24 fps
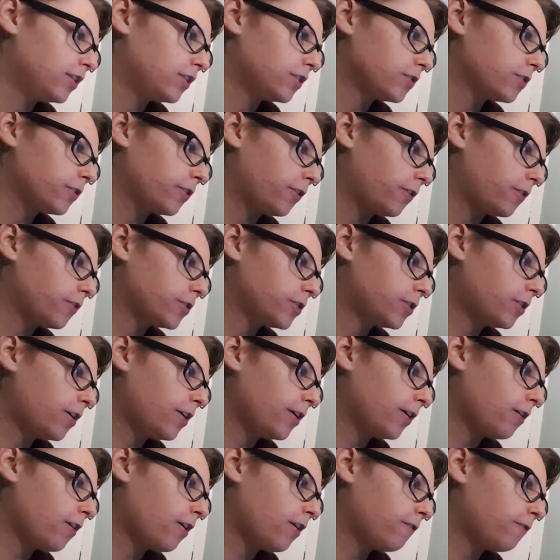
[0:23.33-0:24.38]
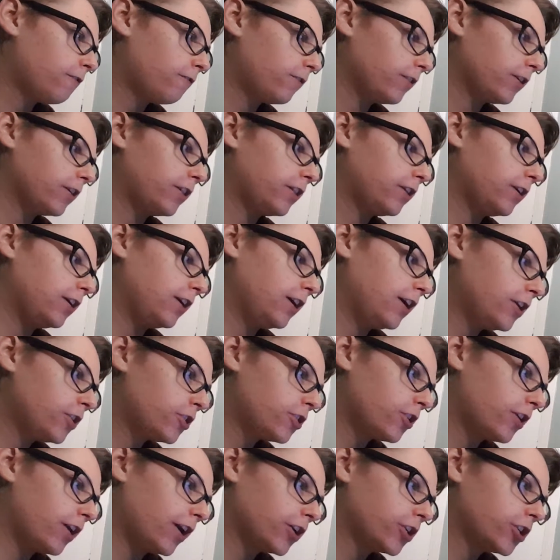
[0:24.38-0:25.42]
So starting off with the
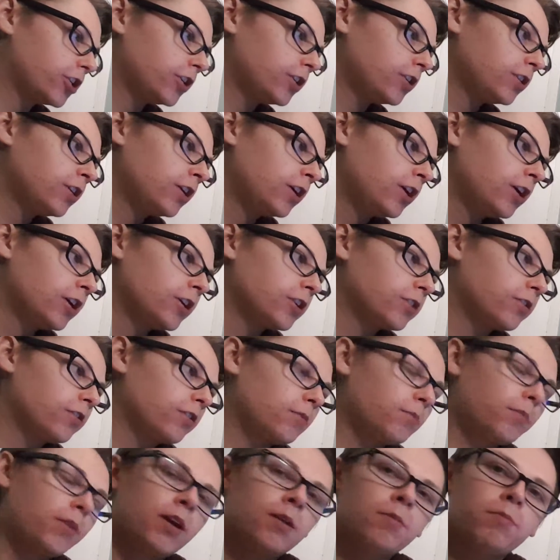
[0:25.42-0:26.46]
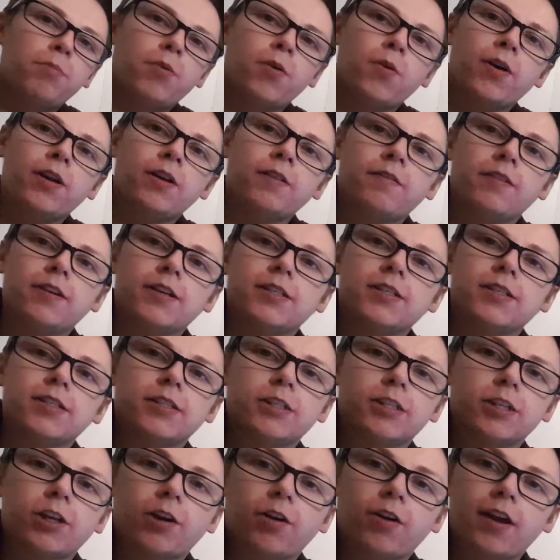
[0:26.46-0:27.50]
introduction, so the main point of this is
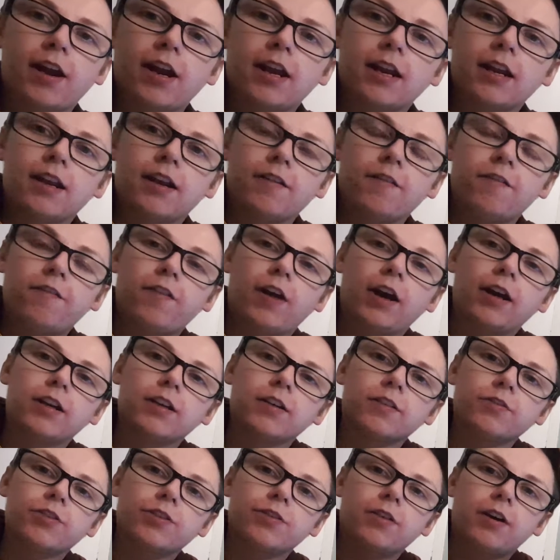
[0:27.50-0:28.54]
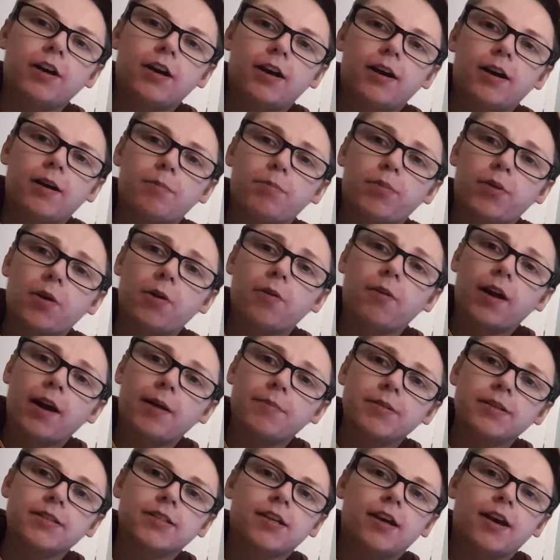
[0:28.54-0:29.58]
to create an effective program
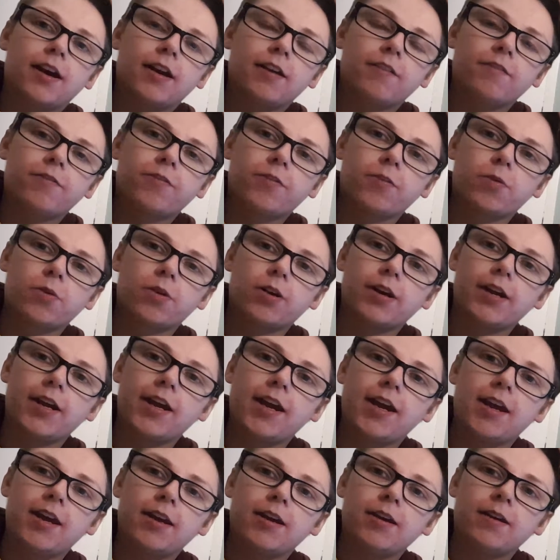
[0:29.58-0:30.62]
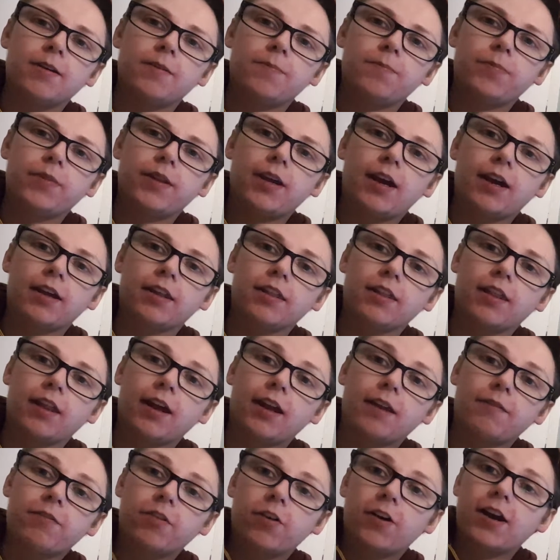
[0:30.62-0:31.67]
design for an
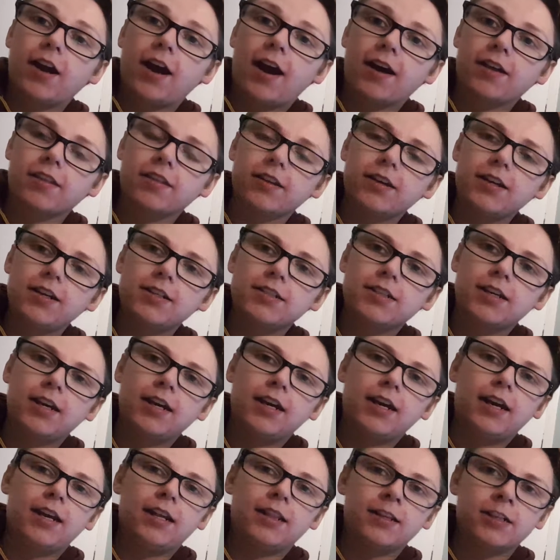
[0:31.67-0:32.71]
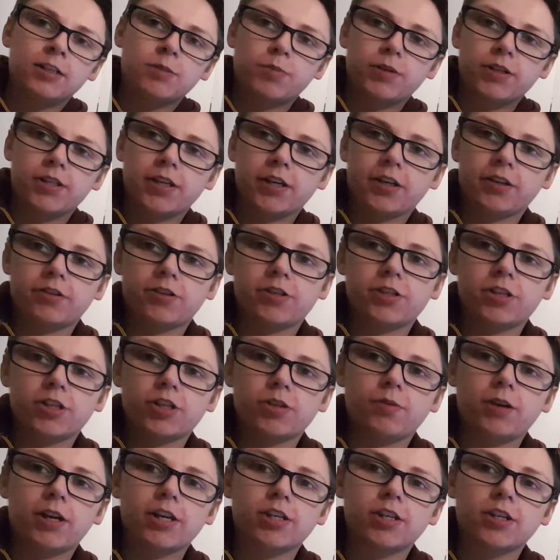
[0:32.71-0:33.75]
athlete. In this particular
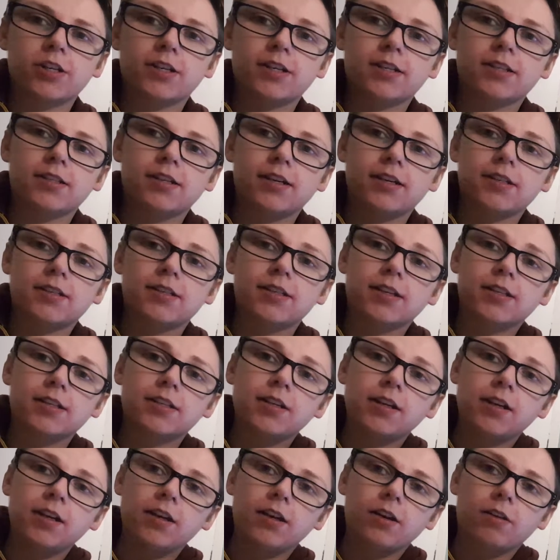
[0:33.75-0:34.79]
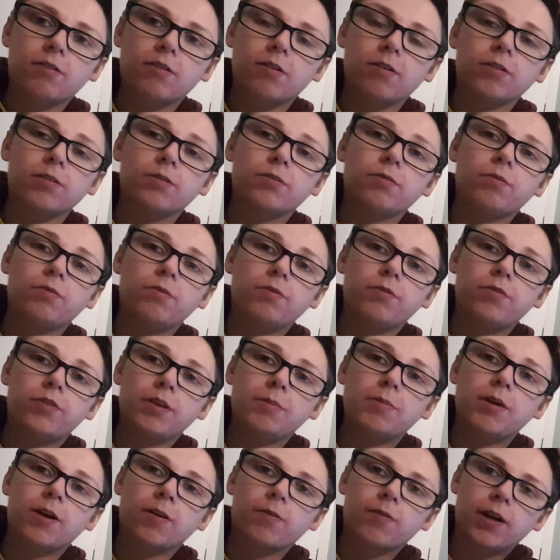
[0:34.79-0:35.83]
situation, it's a 16-year-old
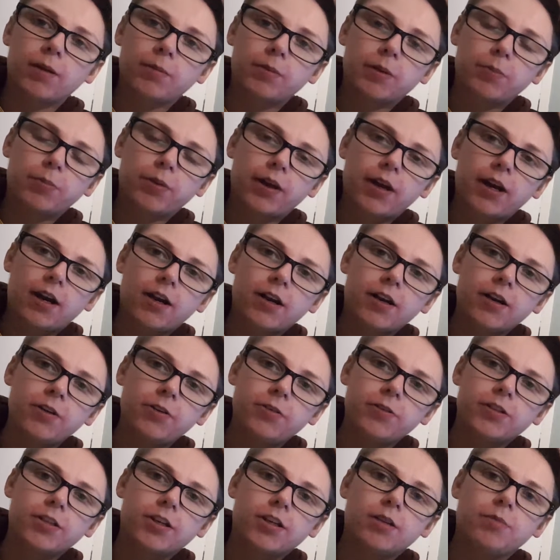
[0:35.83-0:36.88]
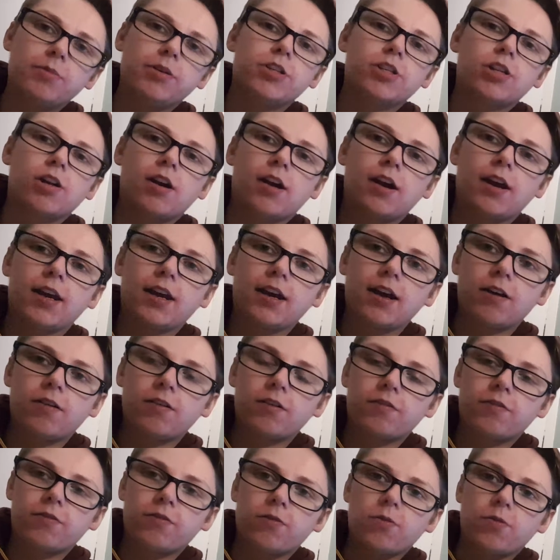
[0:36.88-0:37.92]
female rugby player who's going to be trying
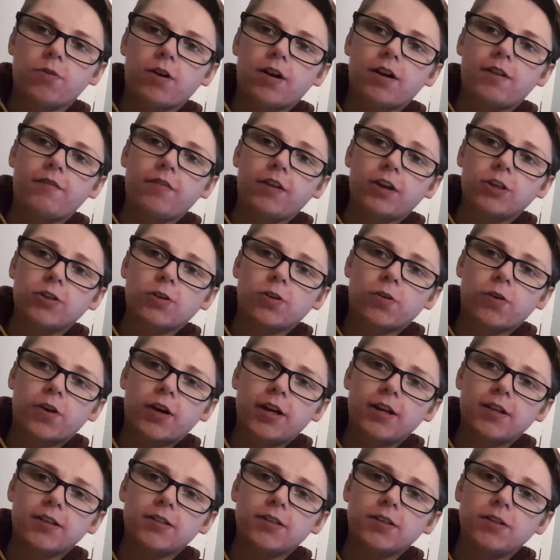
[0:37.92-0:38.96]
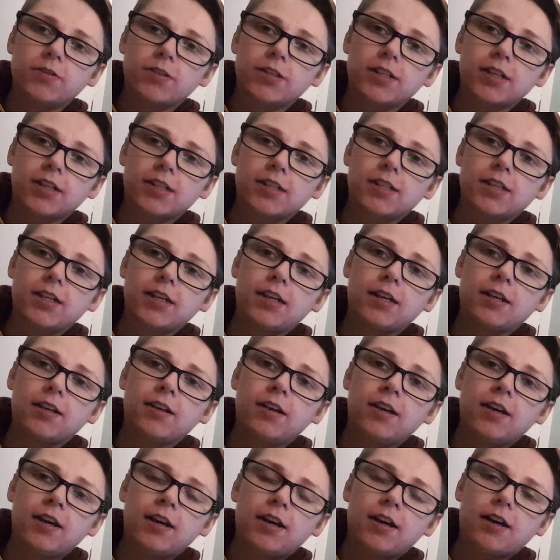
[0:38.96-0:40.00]
out for Victoria's U16
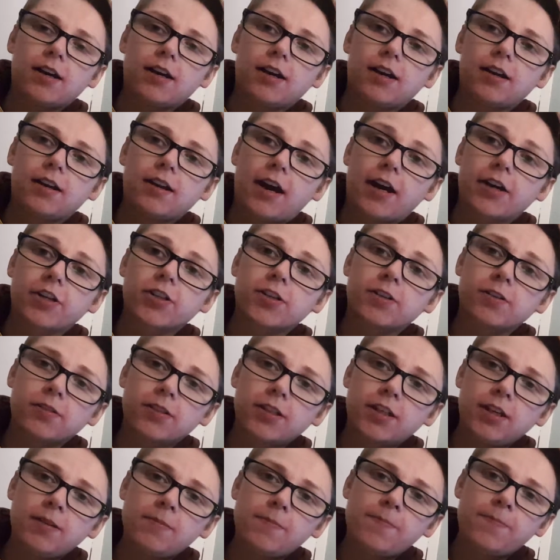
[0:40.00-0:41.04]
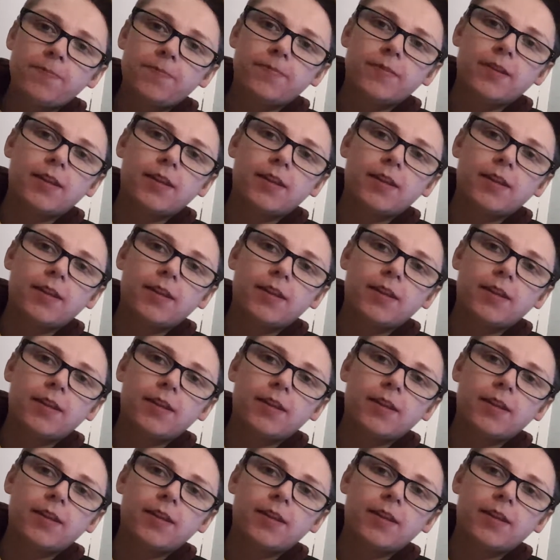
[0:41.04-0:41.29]
national team.